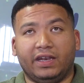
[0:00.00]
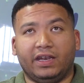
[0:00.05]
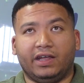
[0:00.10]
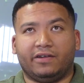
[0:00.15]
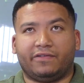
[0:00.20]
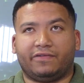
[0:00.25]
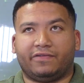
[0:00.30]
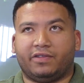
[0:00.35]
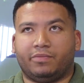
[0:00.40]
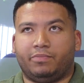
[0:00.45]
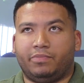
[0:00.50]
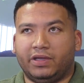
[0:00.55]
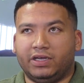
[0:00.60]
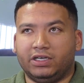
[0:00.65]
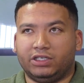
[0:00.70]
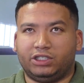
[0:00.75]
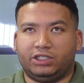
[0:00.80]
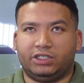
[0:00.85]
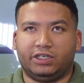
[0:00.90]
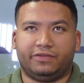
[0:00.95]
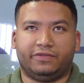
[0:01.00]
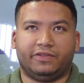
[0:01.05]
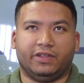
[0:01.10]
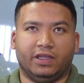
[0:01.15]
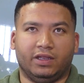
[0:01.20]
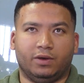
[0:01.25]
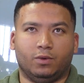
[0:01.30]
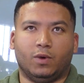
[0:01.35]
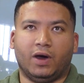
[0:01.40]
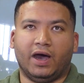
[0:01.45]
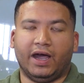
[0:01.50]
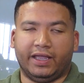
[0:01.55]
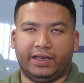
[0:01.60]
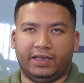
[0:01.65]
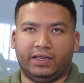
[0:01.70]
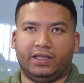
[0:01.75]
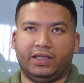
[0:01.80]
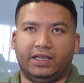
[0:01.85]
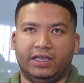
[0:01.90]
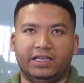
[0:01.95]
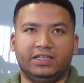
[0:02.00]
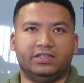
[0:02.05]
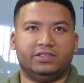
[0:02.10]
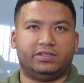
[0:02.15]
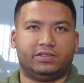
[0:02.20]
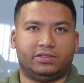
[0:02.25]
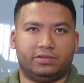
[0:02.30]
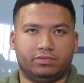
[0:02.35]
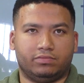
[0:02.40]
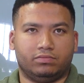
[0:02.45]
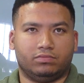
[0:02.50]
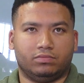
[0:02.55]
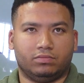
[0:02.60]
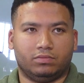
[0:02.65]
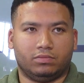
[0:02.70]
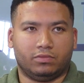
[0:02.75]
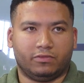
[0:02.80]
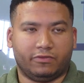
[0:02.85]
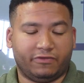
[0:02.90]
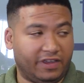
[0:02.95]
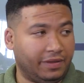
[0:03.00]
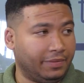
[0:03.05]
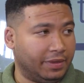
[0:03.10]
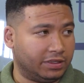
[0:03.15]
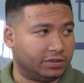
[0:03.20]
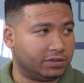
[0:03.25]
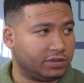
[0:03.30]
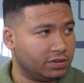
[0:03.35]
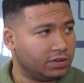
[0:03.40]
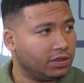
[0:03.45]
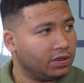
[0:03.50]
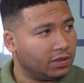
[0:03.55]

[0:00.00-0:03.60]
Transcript: enough, the biggest shift in wine is females,